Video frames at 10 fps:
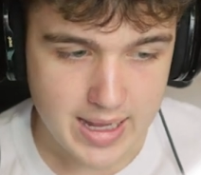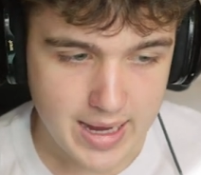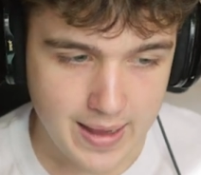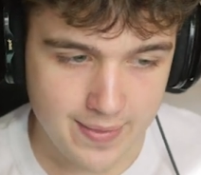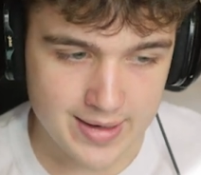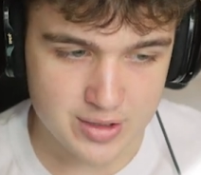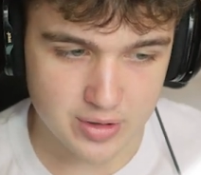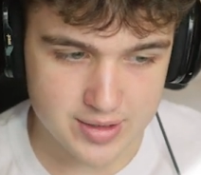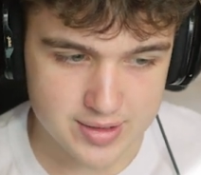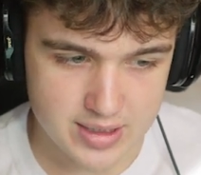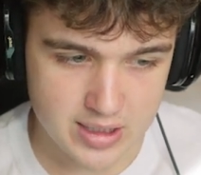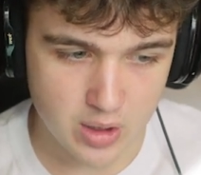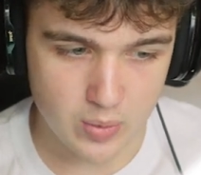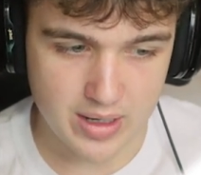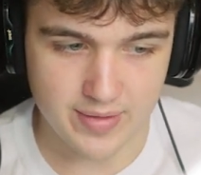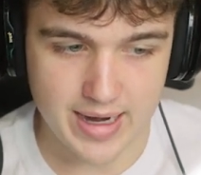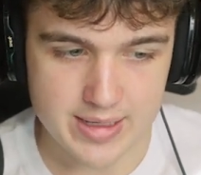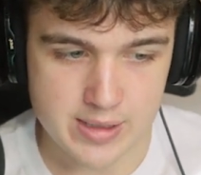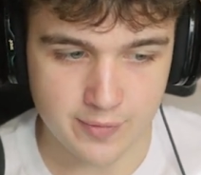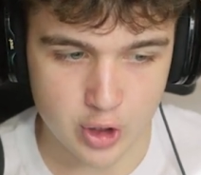And then as you can see here, we have 8
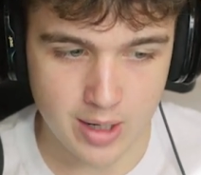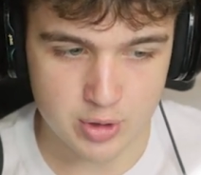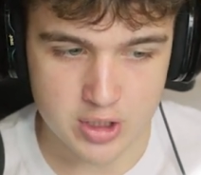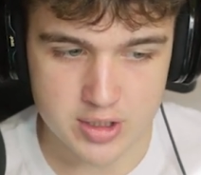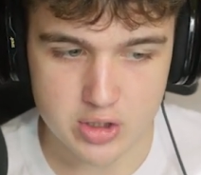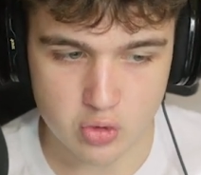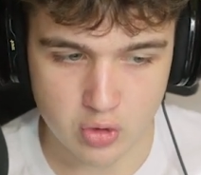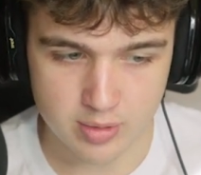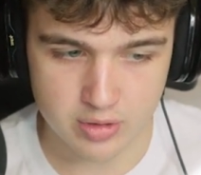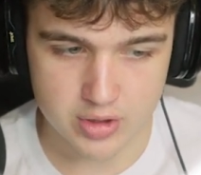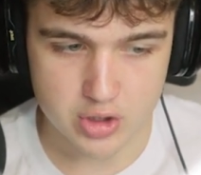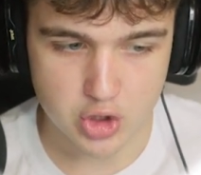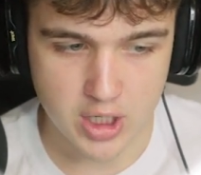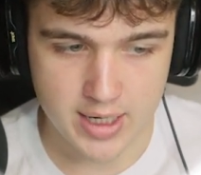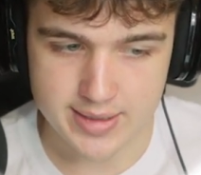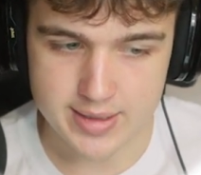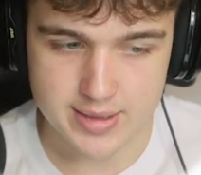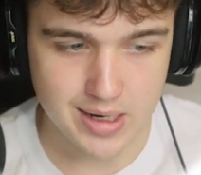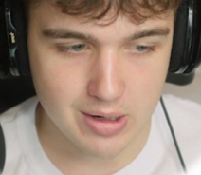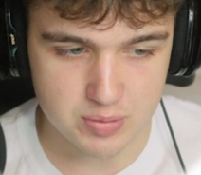different options: scribbles, Chinese,
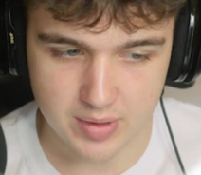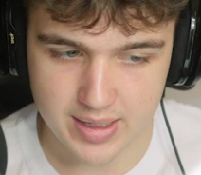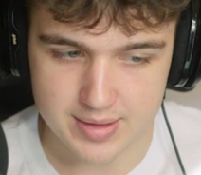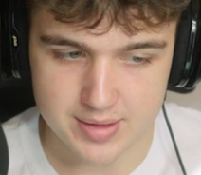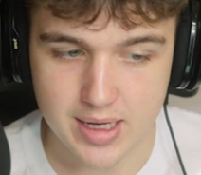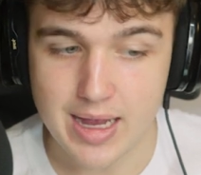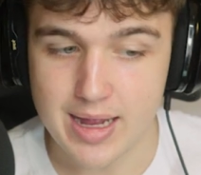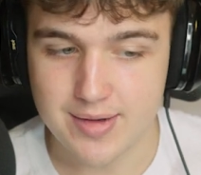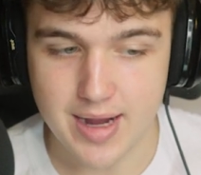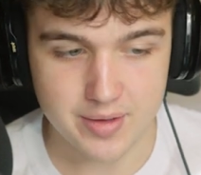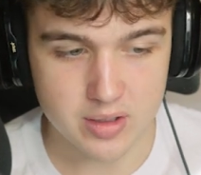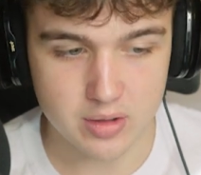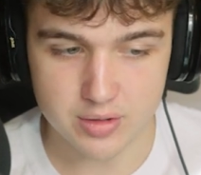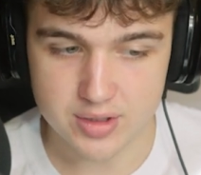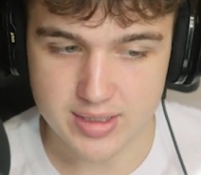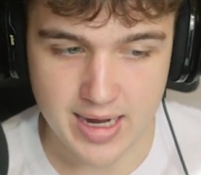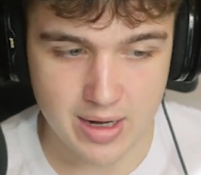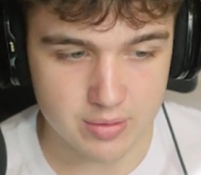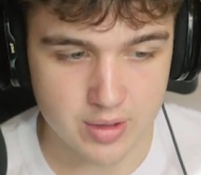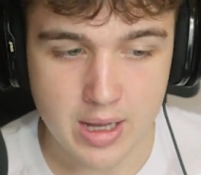house plans, technical,
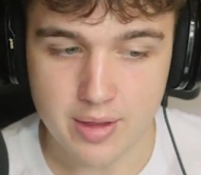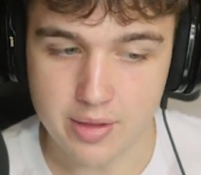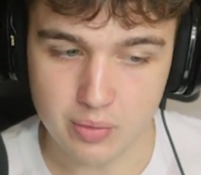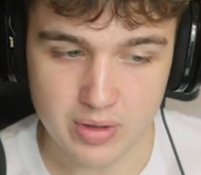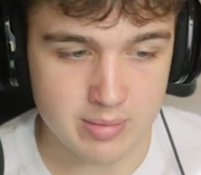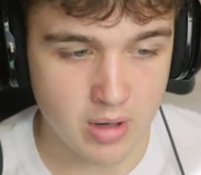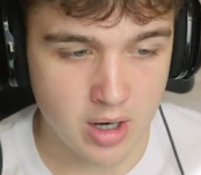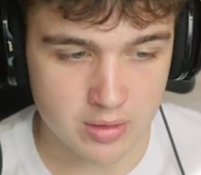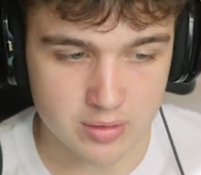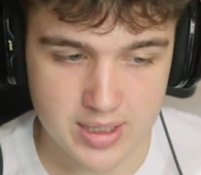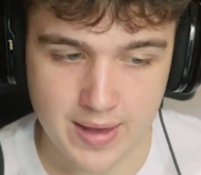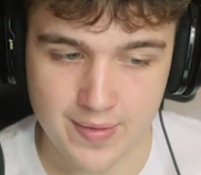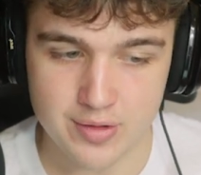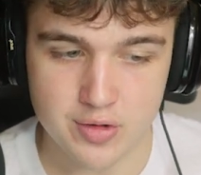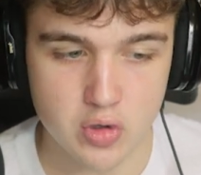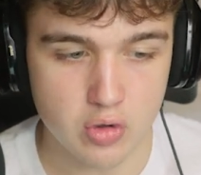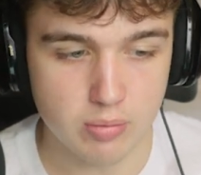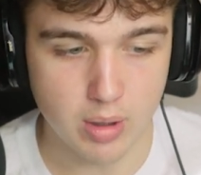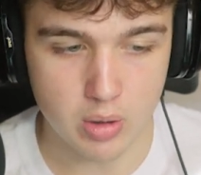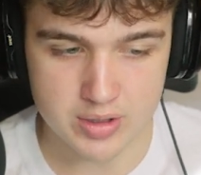sound, 3D models, and then 2
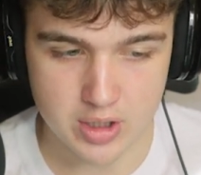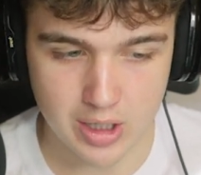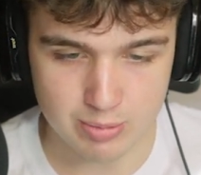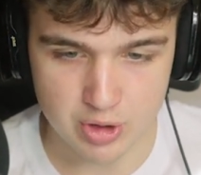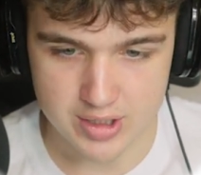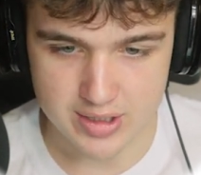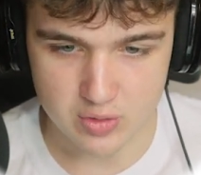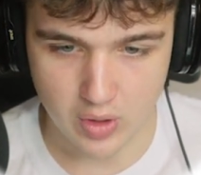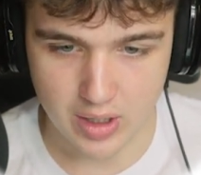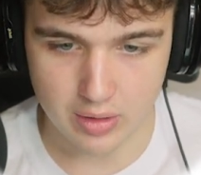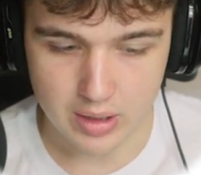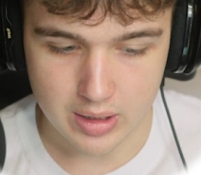bonus options as well.